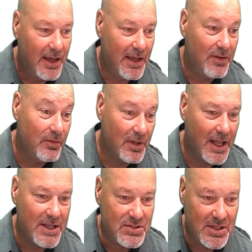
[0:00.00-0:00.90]
I
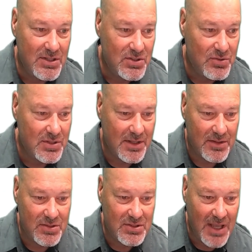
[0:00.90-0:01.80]
realized he's using the
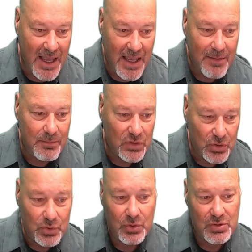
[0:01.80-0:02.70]
same
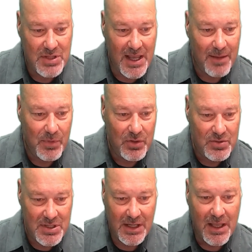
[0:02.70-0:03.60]
tools I'm
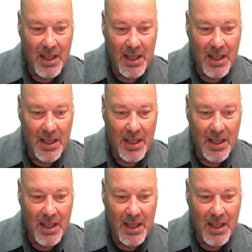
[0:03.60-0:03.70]
using